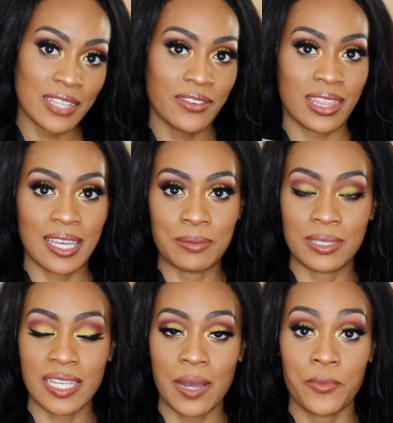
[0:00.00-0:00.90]
Leave a
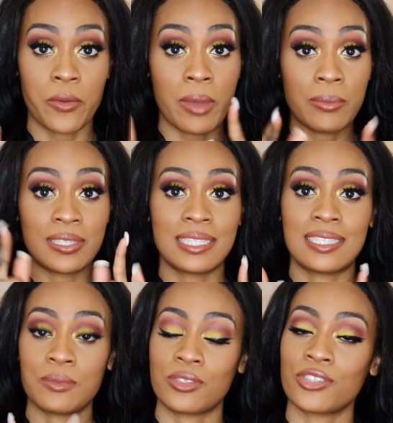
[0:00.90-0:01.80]
thumbs up. Remember to
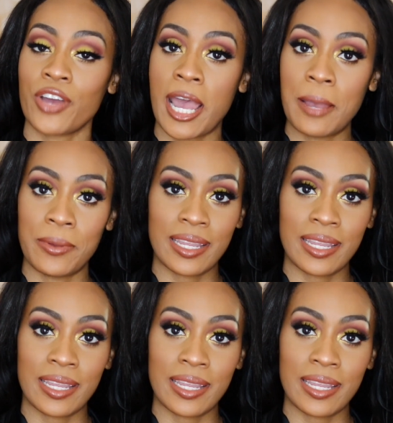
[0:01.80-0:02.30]
subscribe